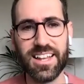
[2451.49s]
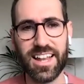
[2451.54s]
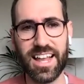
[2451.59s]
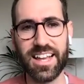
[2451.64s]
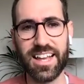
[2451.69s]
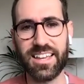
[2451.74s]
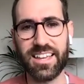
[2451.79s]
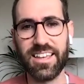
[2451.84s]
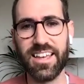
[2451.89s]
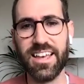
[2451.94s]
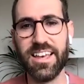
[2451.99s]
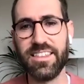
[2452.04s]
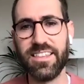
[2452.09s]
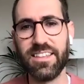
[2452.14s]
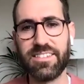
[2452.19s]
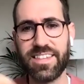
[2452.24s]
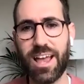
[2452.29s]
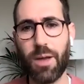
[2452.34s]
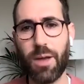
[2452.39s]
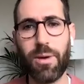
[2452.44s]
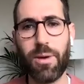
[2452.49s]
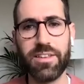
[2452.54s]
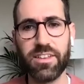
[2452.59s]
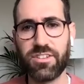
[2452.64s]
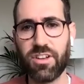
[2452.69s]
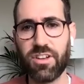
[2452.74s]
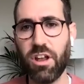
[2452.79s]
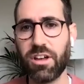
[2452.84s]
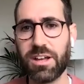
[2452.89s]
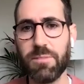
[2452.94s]
Like mm. in the mm. same way
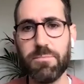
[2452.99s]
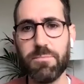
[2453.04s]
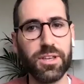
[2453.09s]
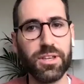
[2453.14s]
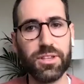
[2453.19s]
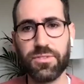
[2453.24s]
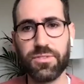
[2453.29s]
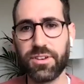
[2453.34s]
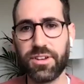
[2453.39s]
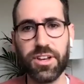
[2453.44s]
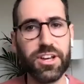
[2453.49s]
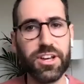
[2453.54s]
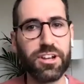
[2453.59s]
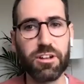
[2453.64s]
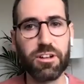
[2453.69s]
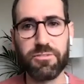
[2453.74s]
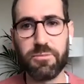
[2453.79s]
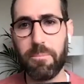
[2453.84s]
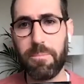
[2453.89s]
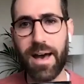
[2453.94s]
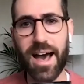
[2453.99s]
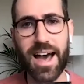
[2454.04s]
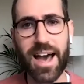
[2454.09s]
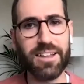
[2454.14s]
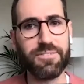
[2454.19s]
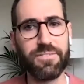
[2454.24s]
the dollar can be used for good or for bad,